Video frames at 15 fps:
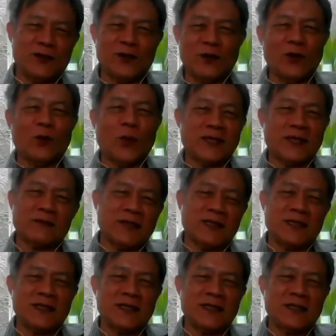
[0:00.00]
or whatever it
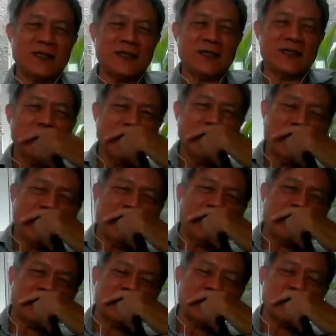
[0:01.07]
is,
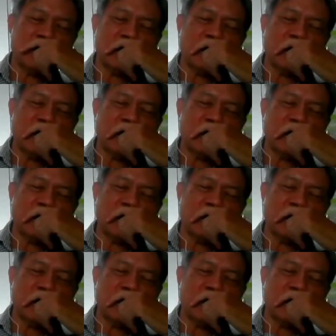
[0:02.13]
and